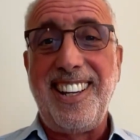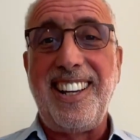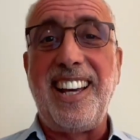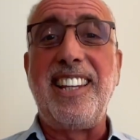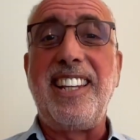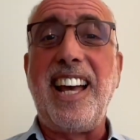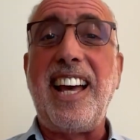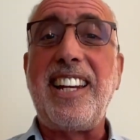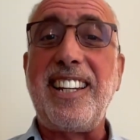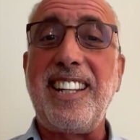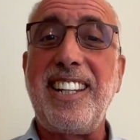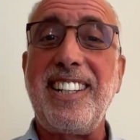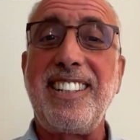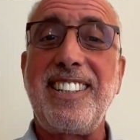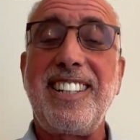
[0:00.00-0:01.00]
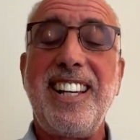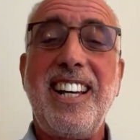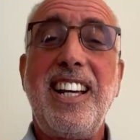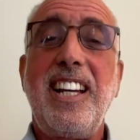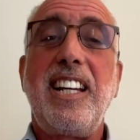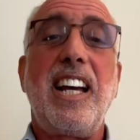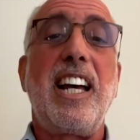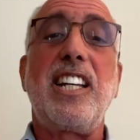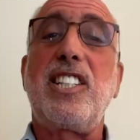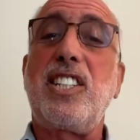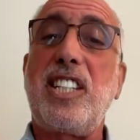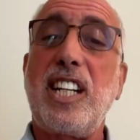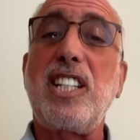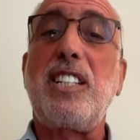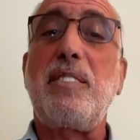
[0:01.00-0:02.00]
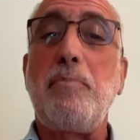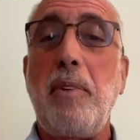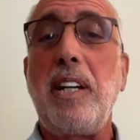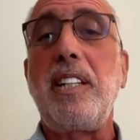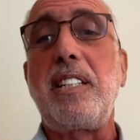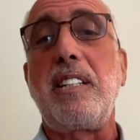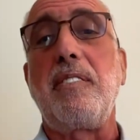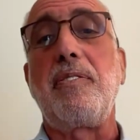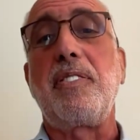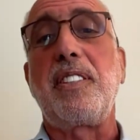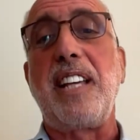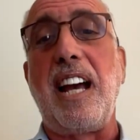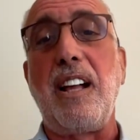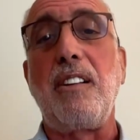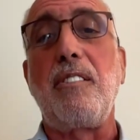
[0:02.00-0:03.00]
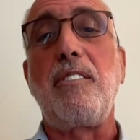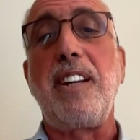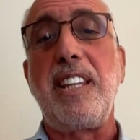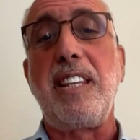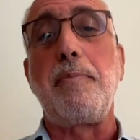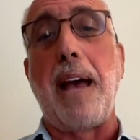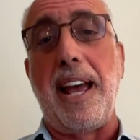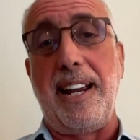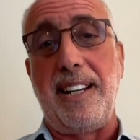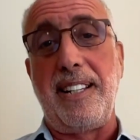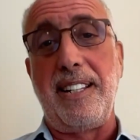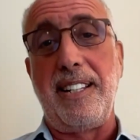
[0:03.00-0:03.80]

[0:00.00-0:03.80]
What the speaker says: And that is a 6 months of salary in the bank,